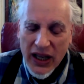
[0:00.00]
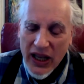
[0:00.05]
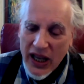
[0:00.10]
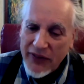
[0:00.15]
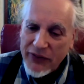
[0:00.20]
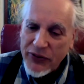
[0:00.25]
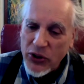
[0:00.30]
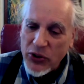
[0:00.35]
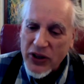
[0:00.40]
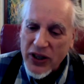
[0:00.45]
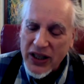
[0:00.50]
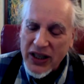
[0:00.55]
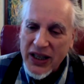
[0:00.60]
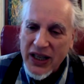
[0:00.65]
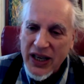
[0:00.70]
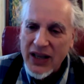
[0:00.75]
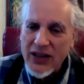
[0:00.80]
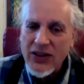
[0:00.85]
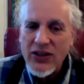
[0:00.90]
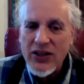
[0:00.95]
If you can
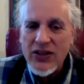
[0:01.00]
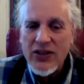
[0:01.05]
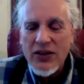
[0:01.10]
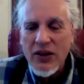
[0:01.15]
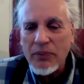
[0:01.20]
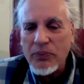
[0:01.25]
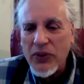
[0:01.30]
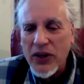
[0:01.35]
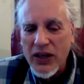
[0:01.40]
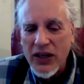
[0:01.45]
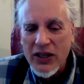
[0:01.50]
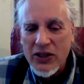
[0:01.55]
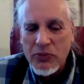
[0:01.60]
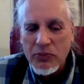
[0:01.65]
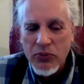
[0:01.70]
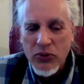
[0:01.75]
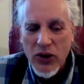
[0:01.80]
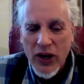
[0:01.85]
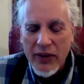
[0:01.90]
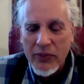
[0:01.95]
get to something as
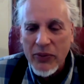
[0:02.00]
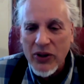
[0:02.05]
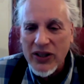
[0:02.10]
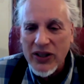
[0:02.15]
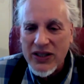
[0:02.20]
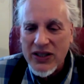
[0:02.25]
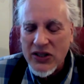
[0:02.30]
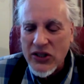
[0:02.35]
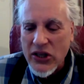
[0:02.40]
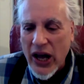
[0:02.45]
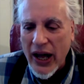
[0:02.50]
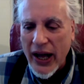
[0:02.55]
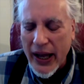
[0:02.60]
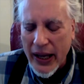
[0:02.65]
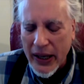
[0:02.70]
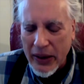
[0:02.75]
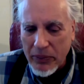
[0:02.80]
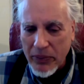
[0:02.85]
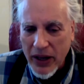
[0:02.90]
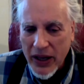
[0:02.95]
primal as
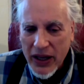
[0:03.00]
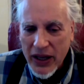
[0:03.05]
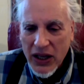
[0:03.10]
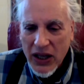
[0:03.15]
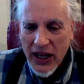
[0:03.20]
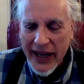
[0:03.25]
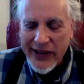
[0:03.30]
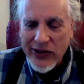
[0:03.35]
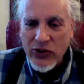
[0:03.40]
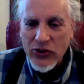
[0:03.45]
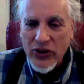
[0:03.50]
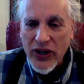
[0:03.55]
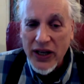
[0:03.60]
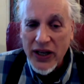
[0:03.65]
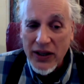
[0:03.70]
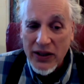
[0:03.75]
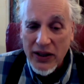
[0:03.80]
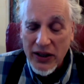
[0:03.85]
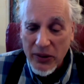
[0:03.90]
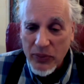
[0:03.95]
time and
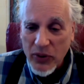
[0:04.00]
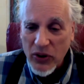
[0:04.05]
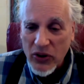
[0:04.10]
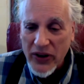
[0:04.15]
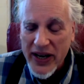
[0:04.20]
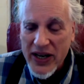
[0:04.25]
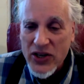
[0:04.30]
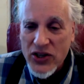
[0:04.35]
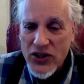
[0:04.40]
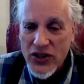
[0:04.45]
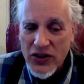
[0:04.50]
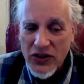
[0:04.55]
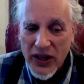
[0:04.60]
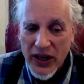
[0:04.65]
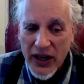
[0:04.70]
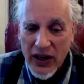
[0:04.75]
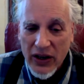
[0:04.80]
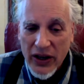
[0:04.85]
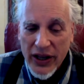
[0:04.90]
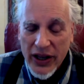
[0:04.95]
create a liberation
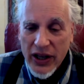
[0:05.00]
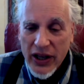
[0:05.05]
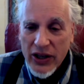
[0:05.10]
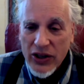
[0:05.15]
there,